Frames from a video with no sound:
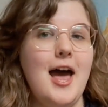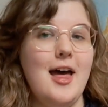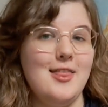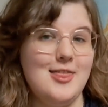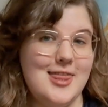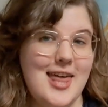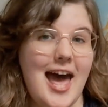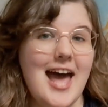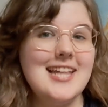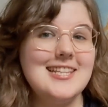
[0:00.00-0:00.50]

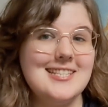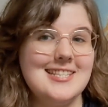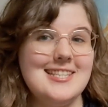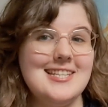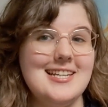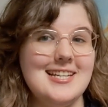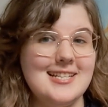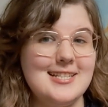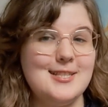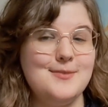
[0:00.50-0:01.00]
That's
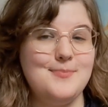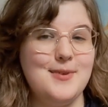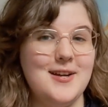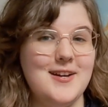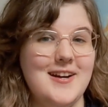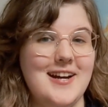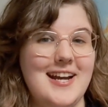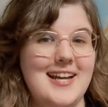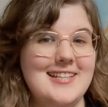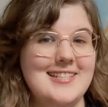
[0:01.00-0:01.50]
the
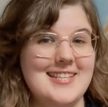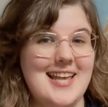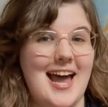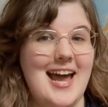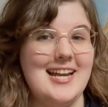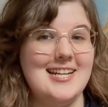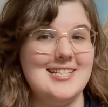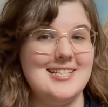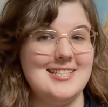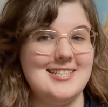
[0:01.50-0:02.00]
experience
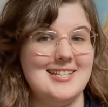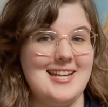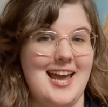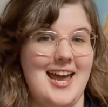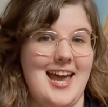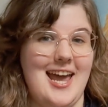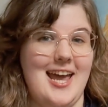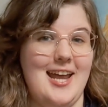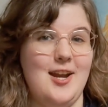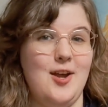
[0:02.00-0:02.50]
I just
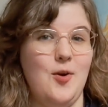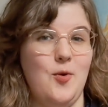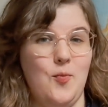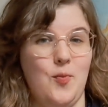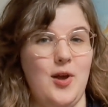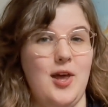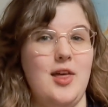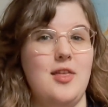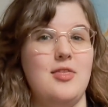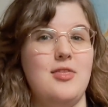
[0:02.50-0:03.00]
had
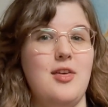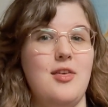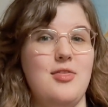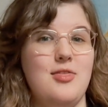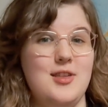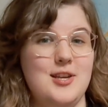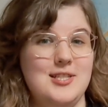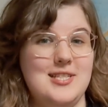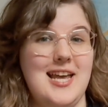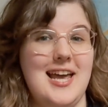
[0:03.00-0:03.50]
with
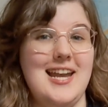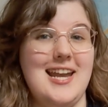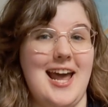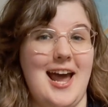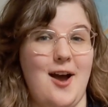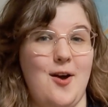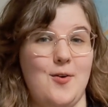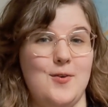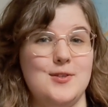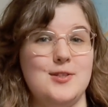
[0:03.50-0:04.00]
The Dead
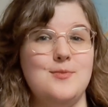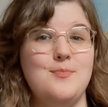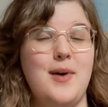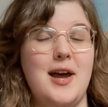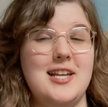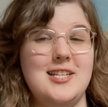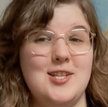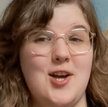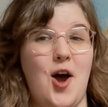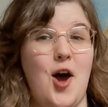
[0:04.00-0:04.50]
House
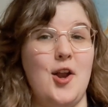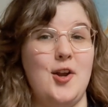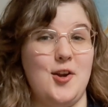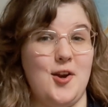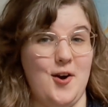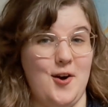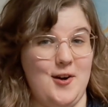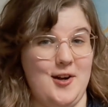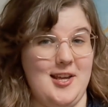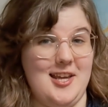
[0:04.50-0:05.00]
by
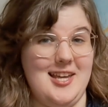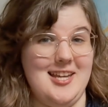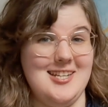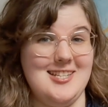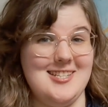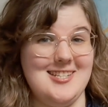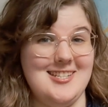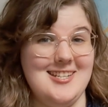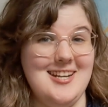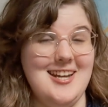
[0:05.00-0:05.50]

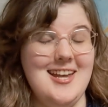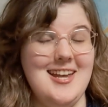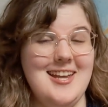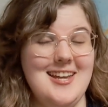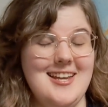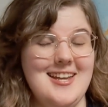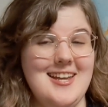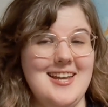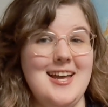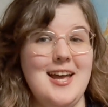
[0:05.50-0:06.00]
Kurtagich.
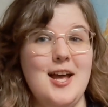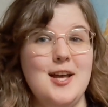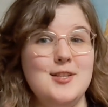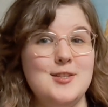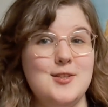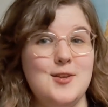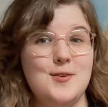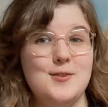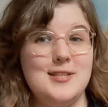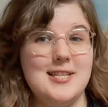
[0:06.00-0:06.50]

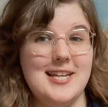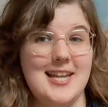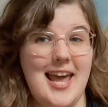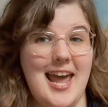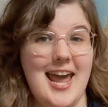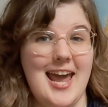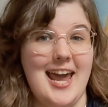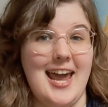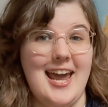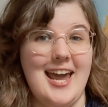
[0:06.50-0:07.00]
So
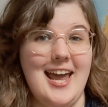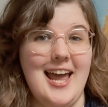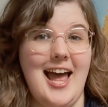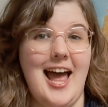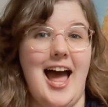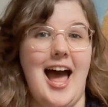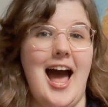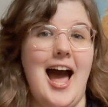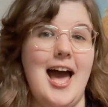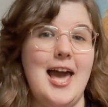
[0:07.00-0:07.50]
today,
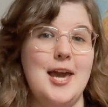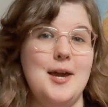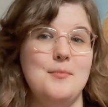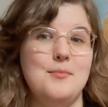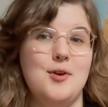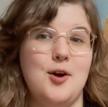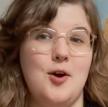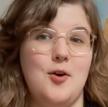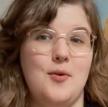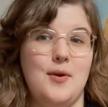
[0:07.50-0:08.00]
I am
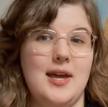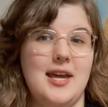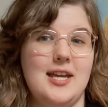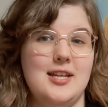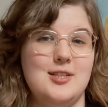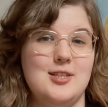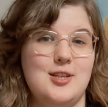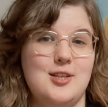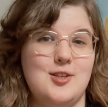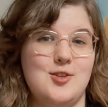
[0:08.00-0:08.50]
going
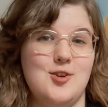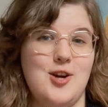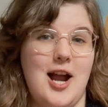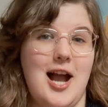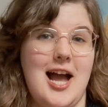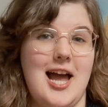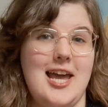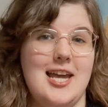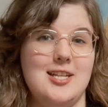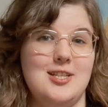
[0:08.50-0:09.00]
to
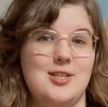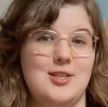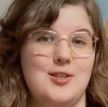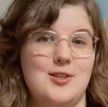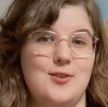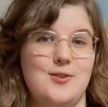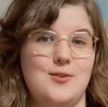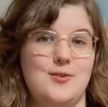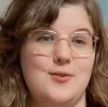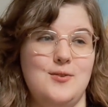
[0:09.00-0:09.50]
try
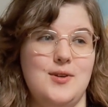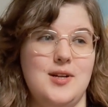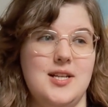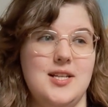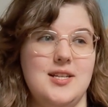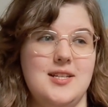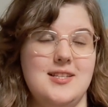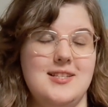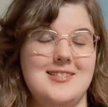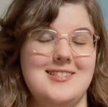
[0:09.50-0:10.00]
to
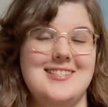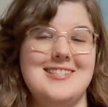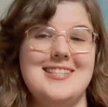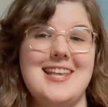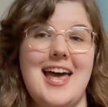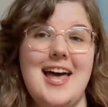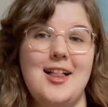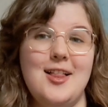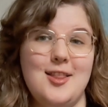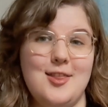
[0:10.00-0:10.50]

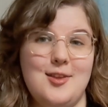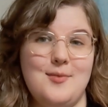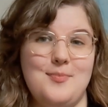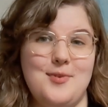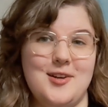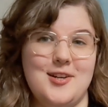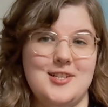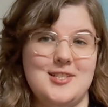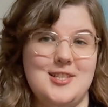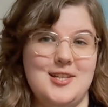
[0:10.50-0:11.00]
sell the
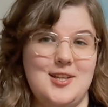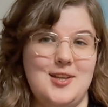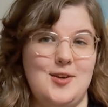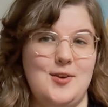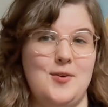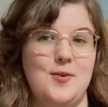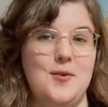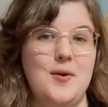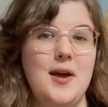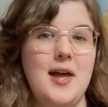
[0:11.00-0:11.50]
book to
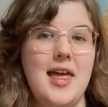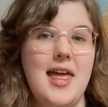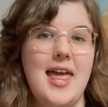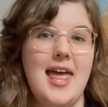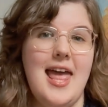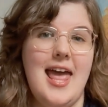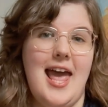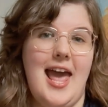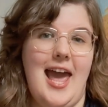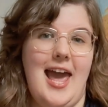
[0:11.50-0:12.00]
you
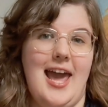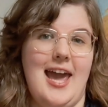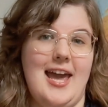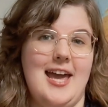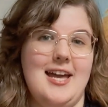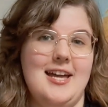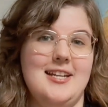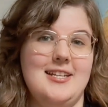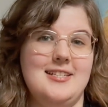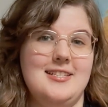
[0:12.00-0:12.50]

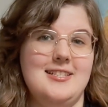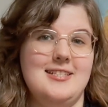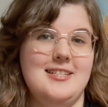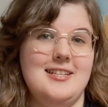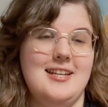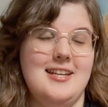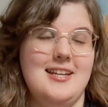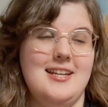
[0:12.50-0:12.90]
and